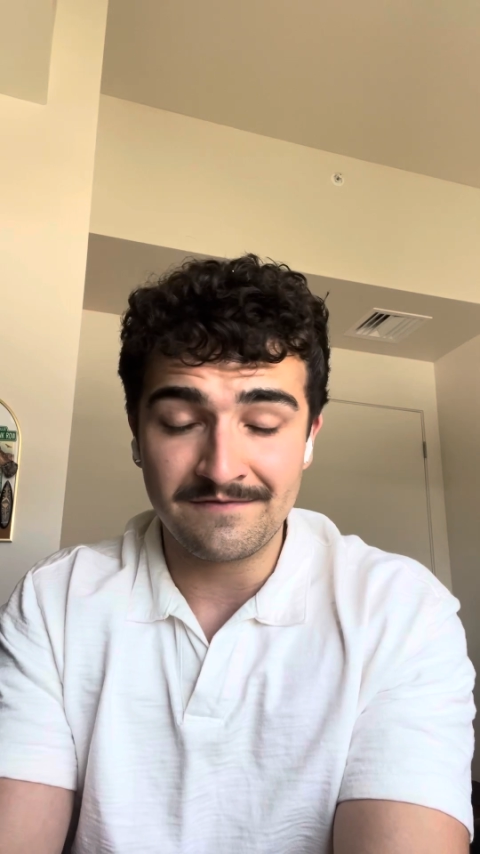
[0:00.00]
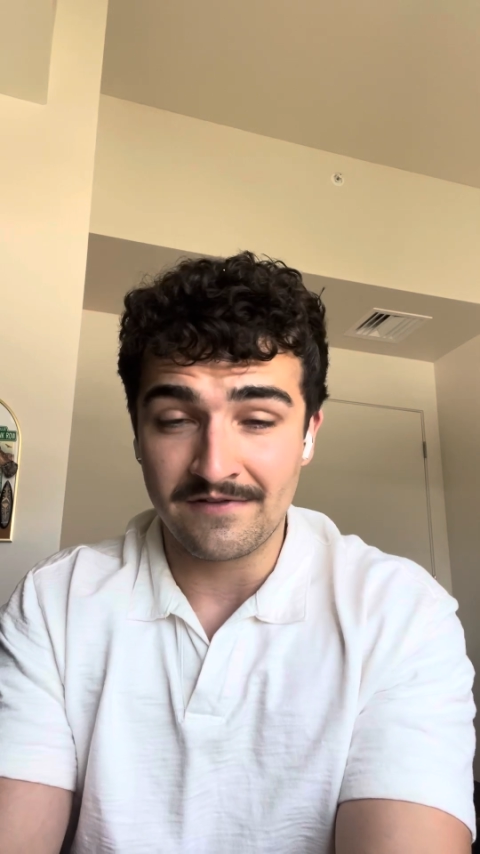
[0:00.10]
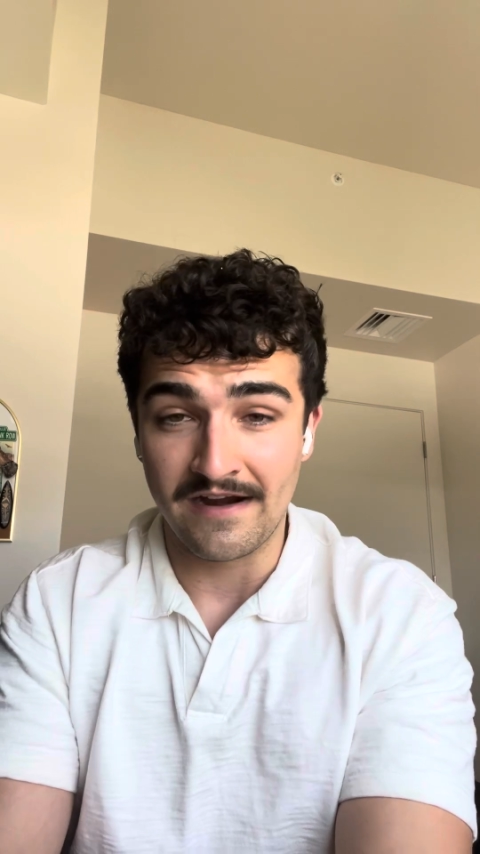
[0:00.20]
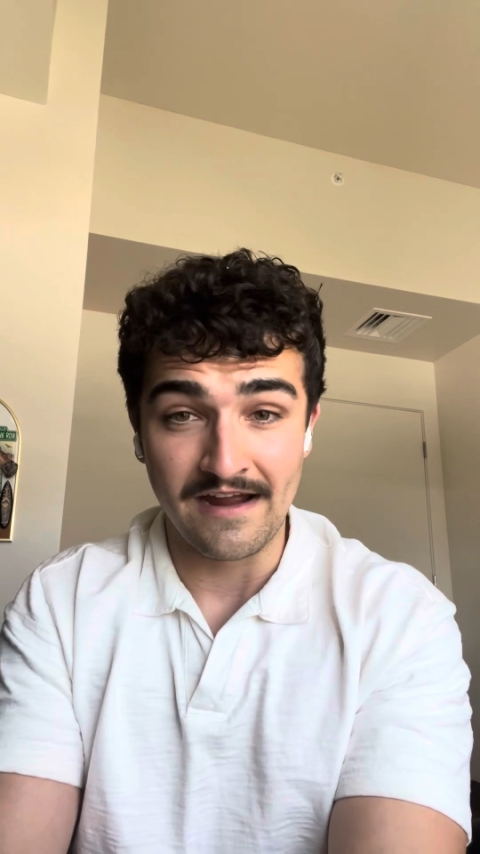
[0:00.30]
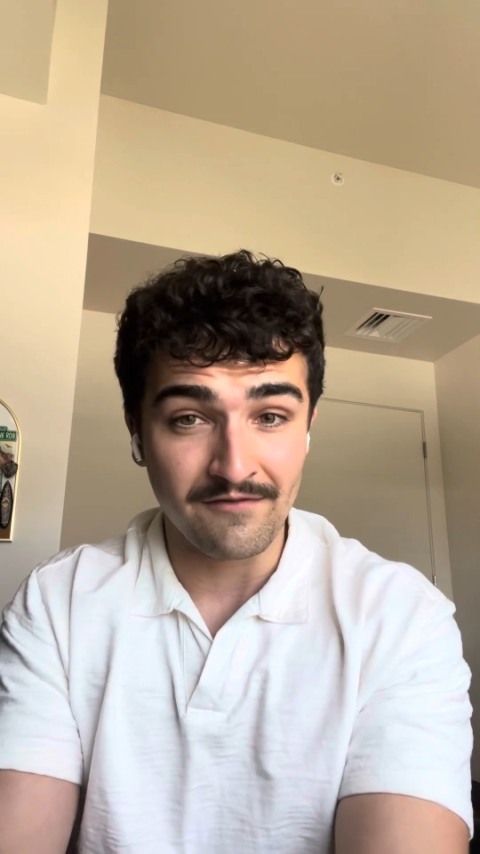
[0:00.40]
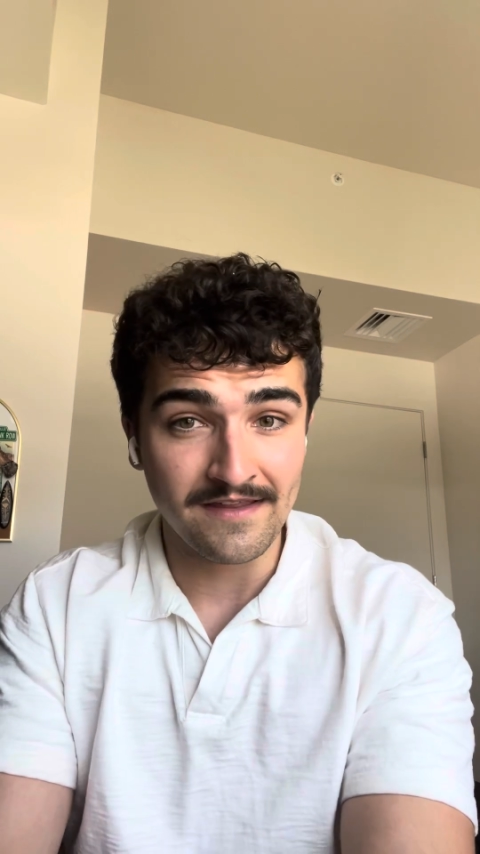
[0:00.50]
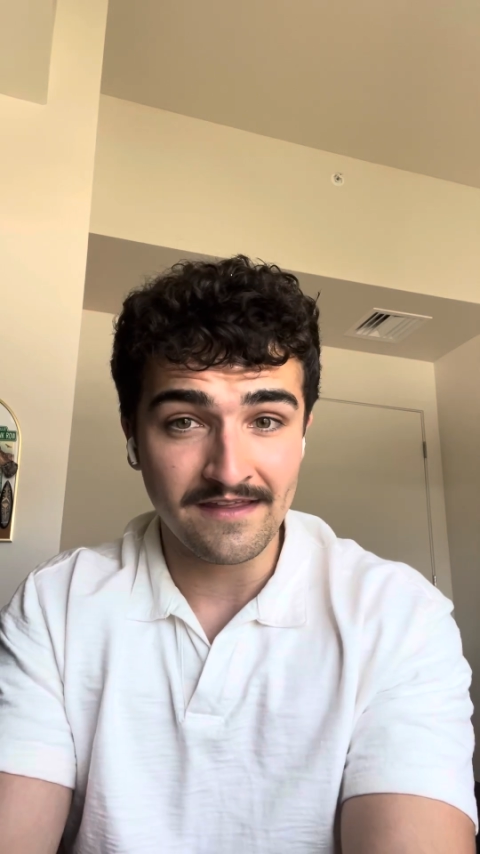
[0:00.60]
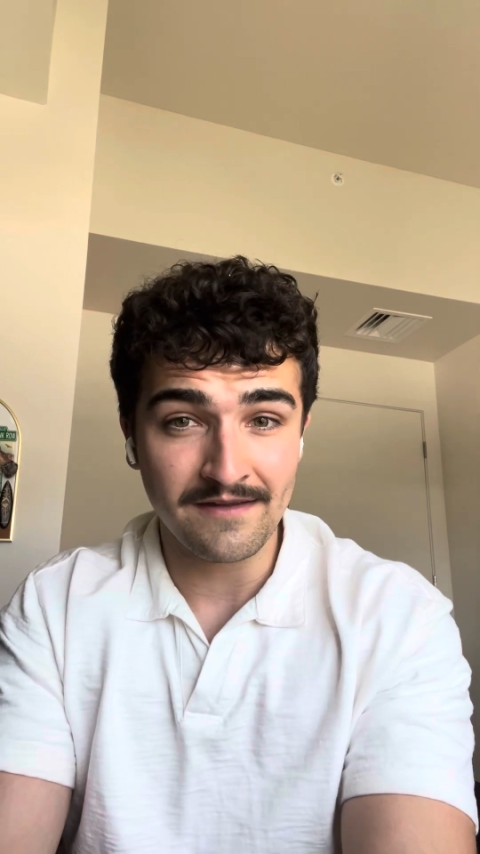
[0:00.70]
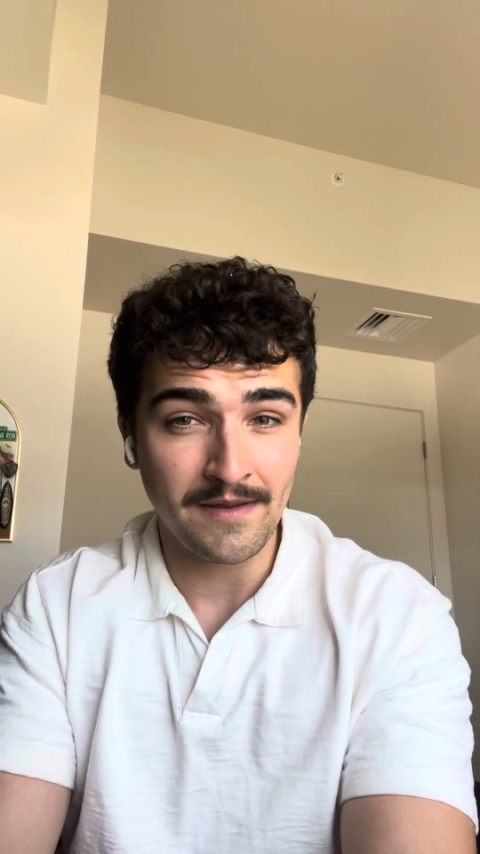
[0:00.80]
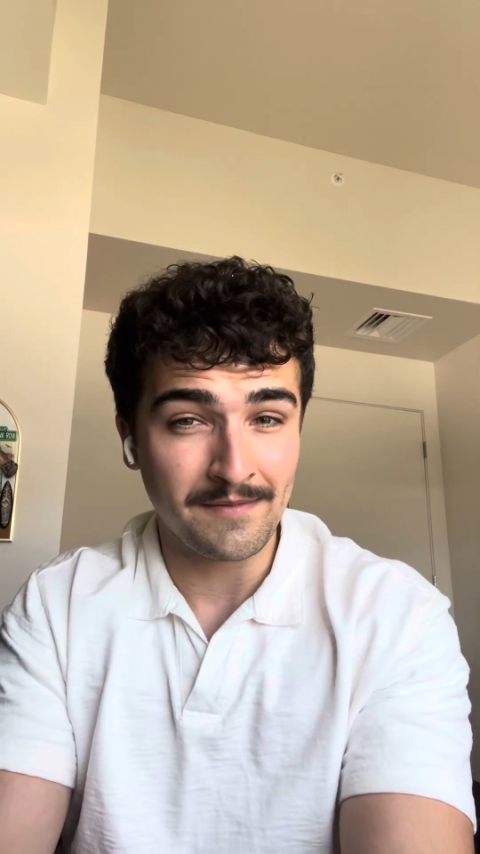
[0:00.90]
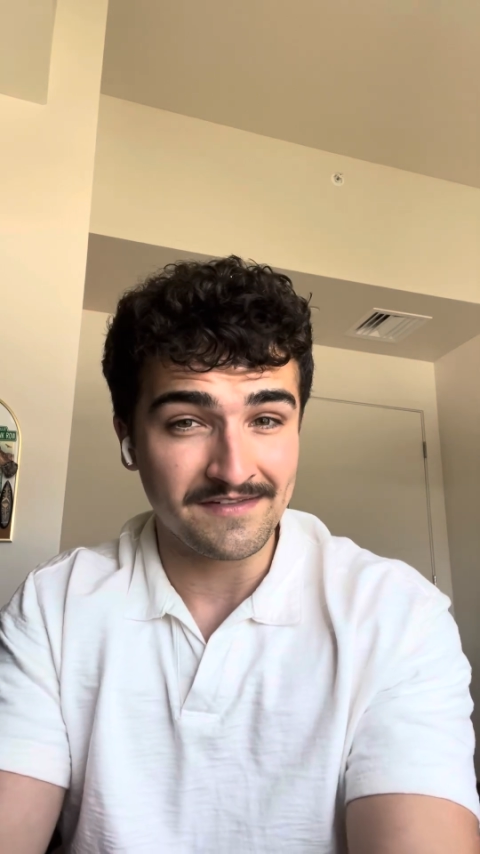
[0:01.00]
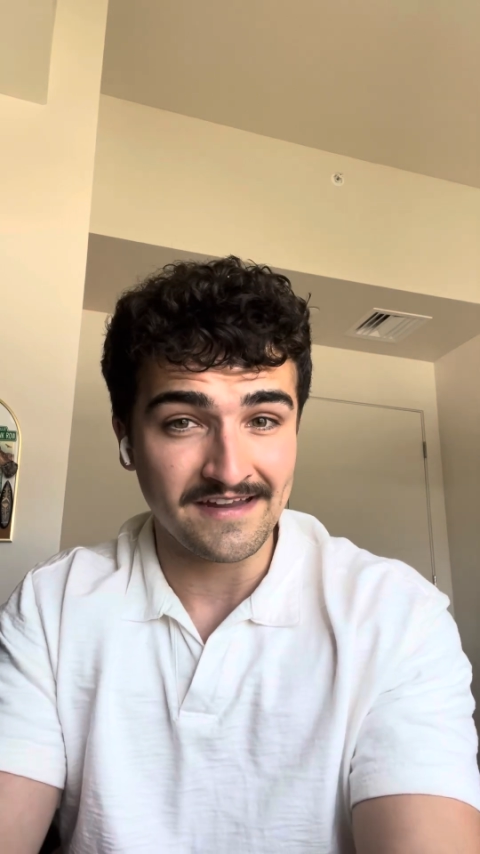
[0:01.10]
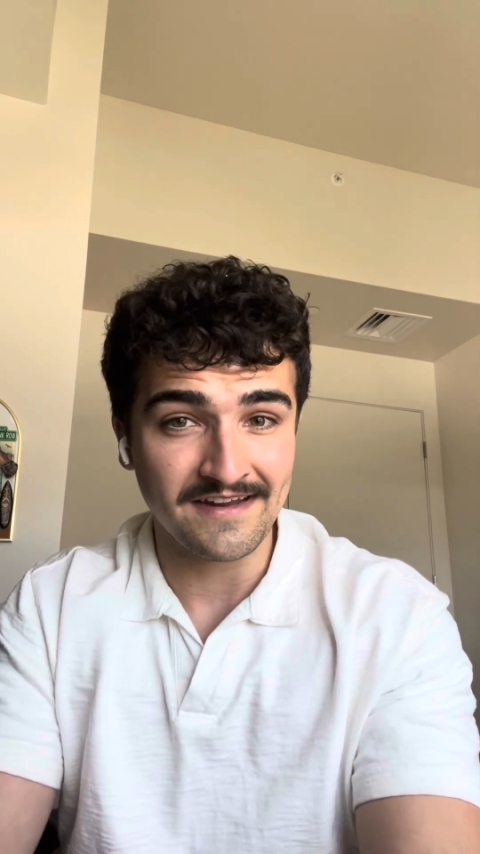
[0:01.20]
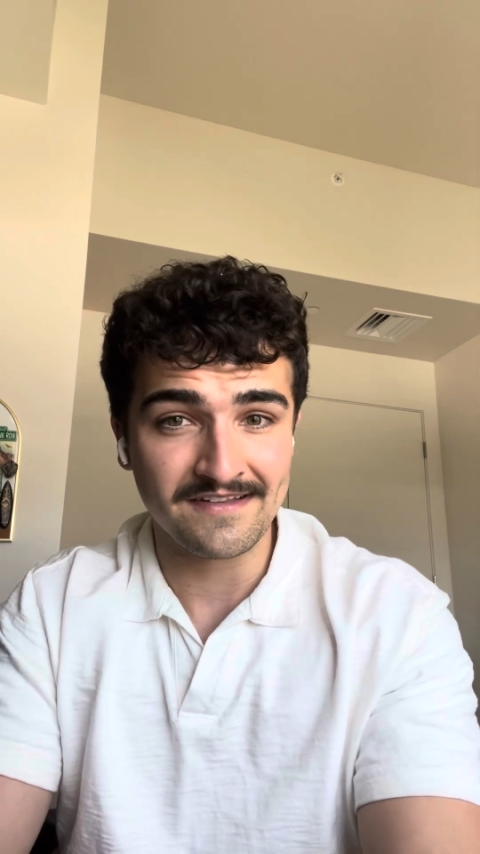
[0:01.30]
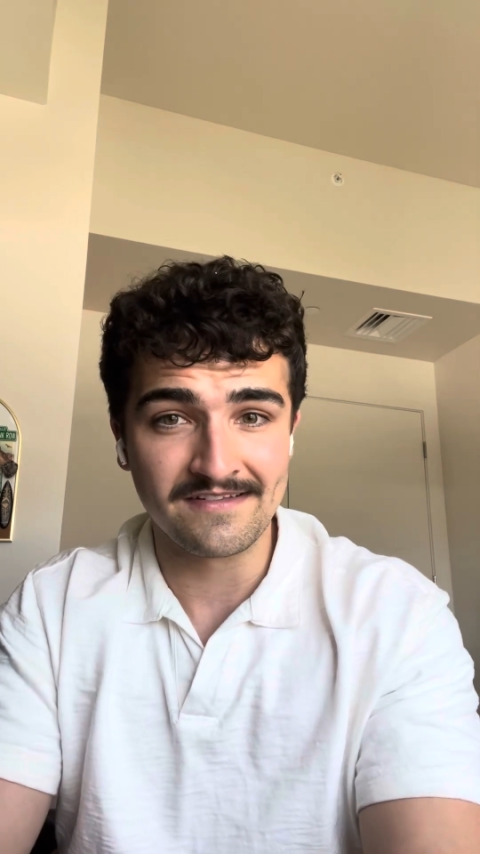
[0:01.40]
for everything, maybe
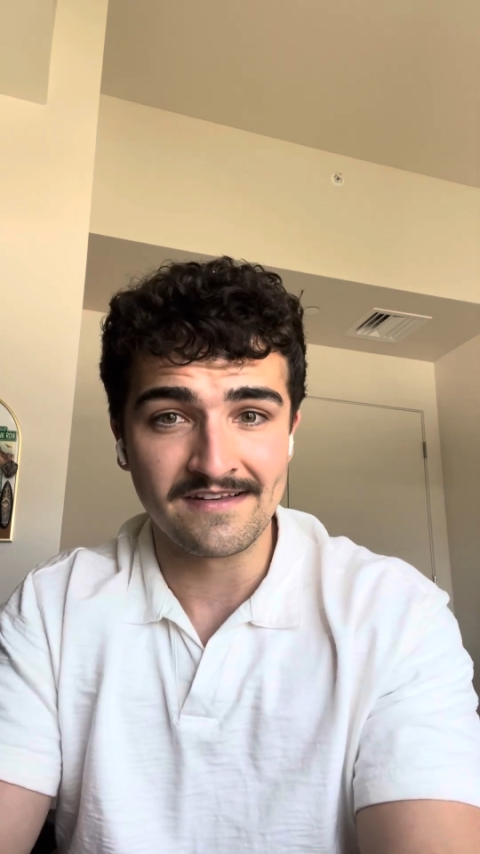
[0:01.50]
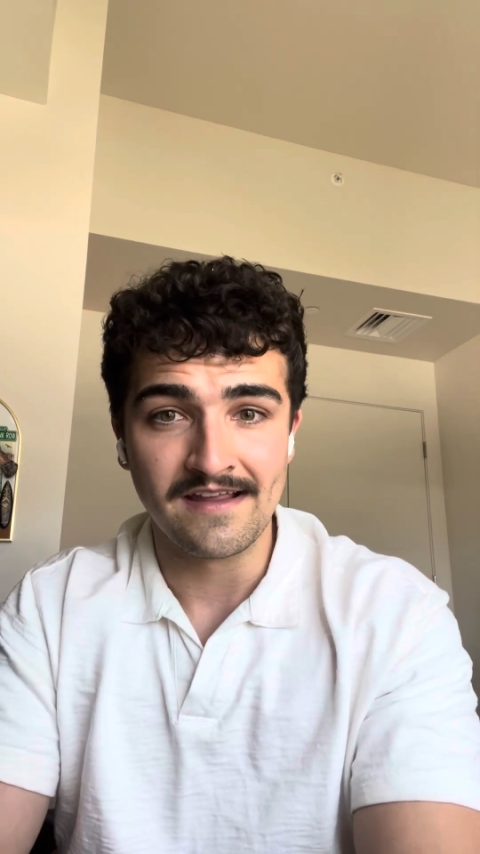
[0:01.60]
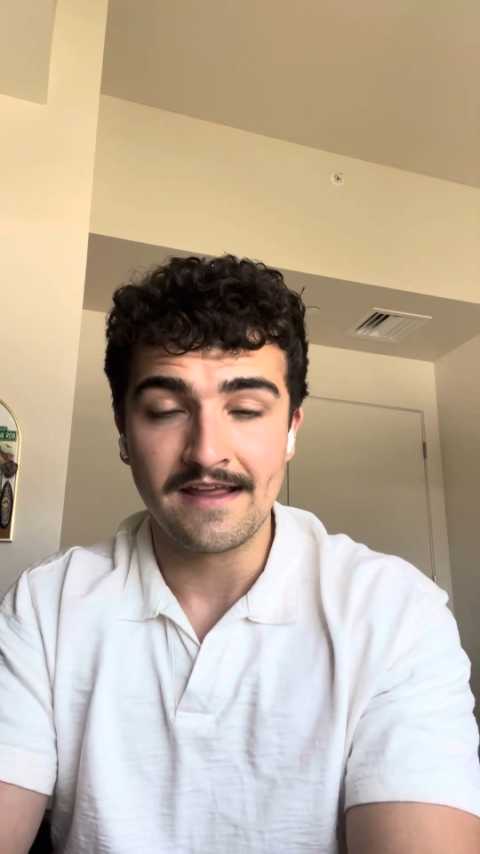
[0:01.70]
$6,000.